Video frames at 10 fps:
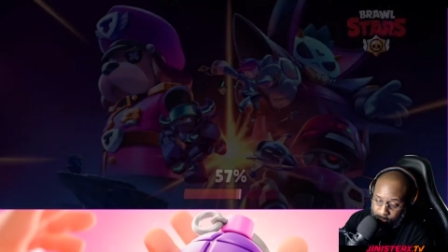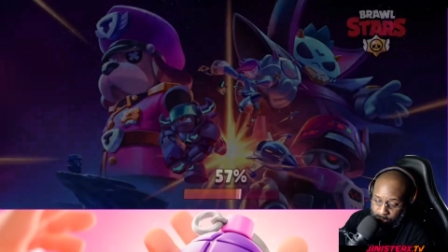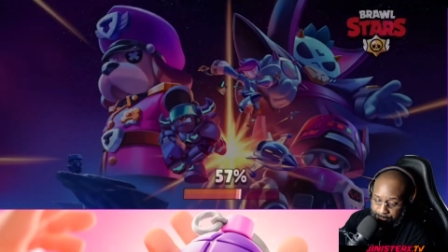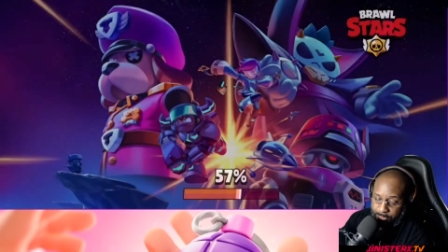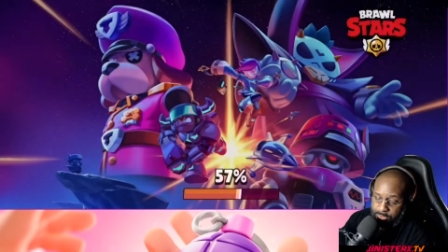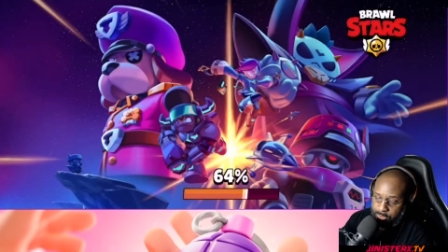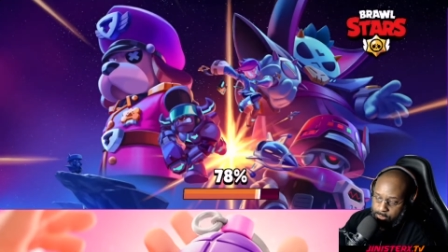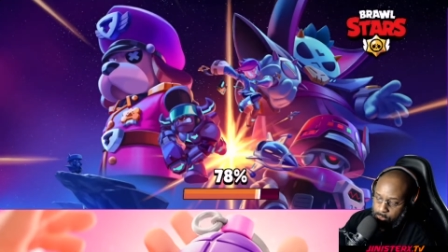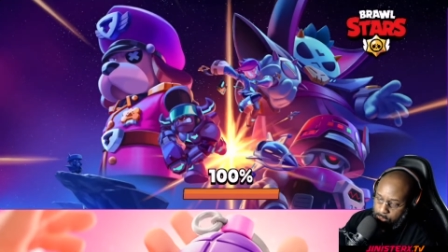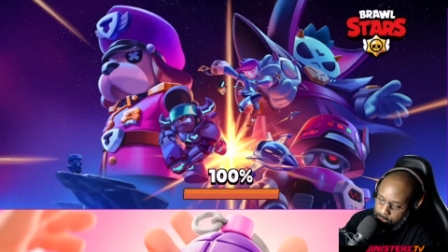The first to
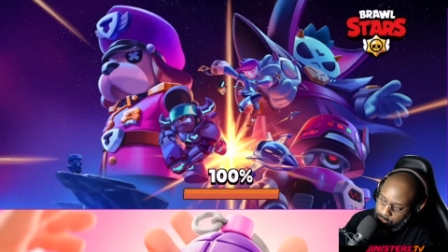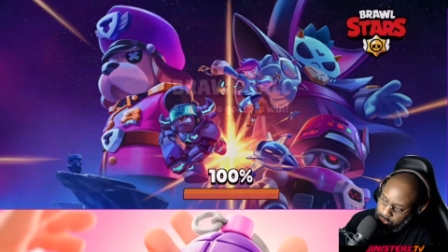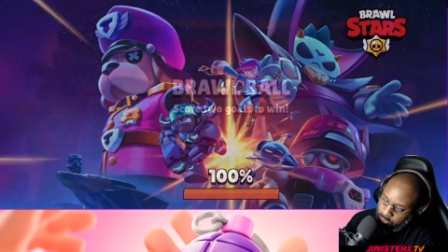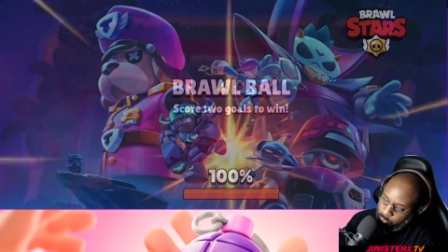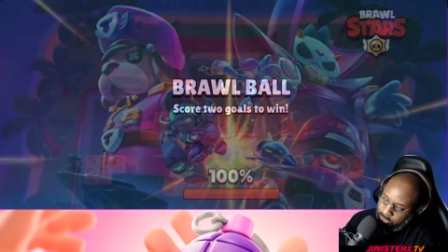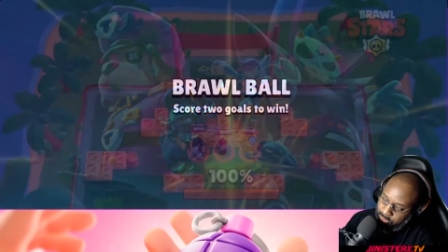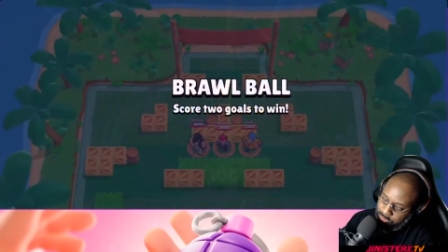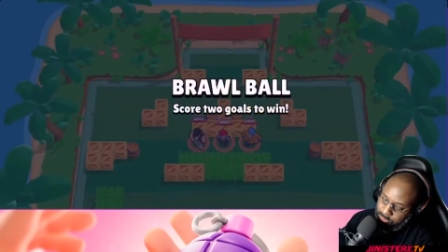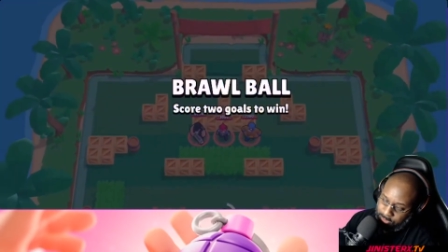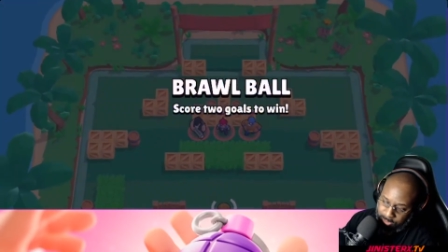score two goals
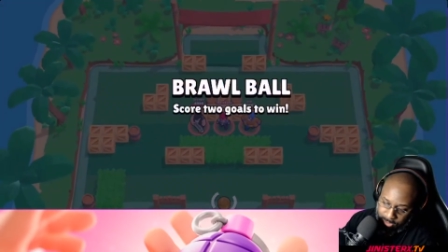wins.